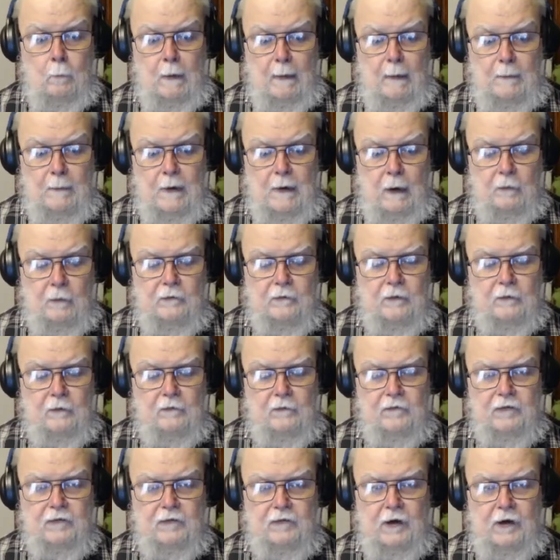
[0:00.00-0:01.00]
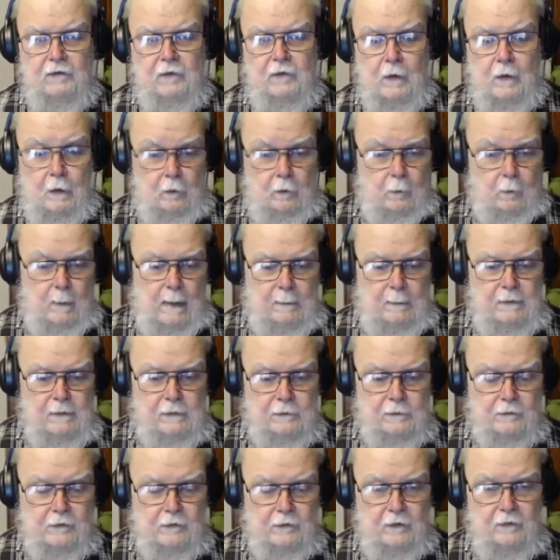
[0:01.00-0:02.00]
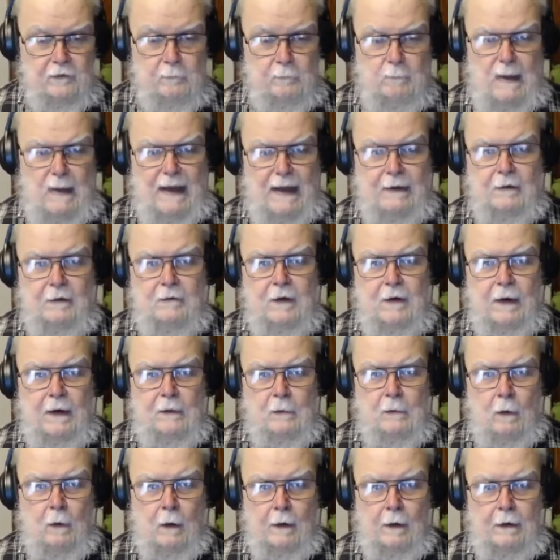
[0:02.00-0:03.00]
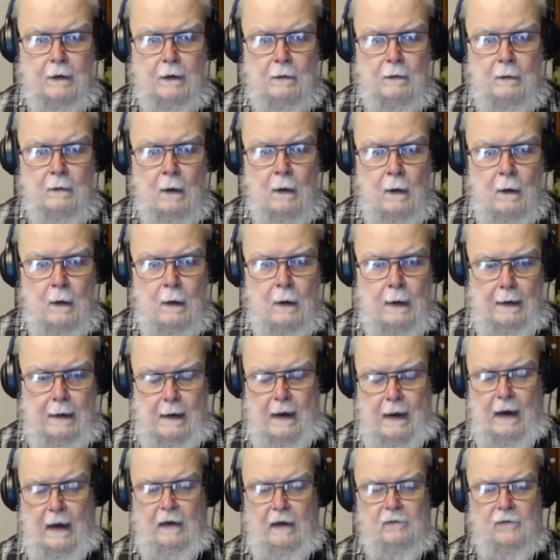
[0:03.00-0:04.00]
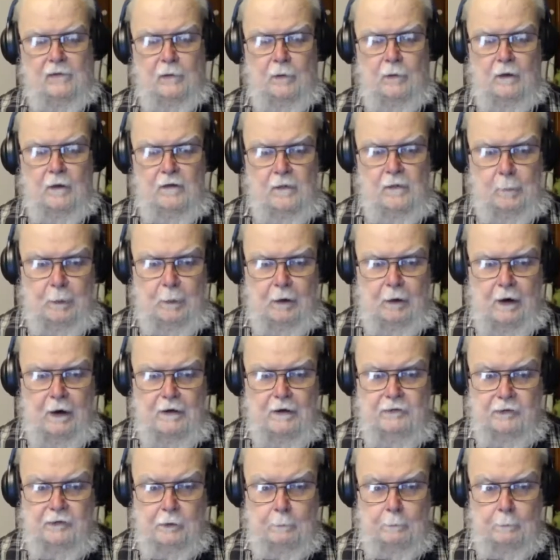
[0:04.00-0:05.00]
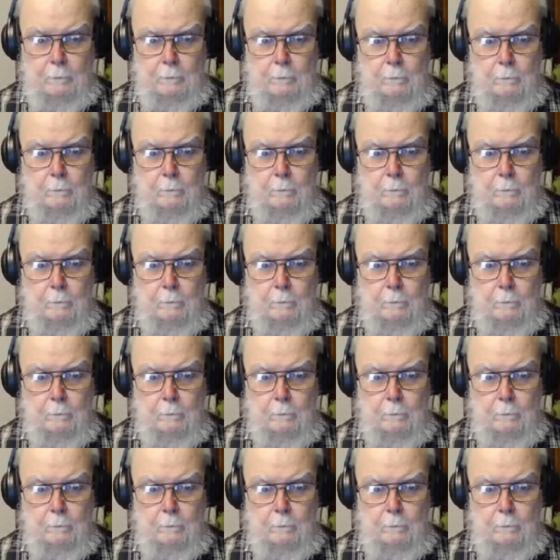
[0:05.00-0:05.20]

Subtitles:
maybe I'll just chase that, or maybe we'll just meditate on it and ask for inspiration.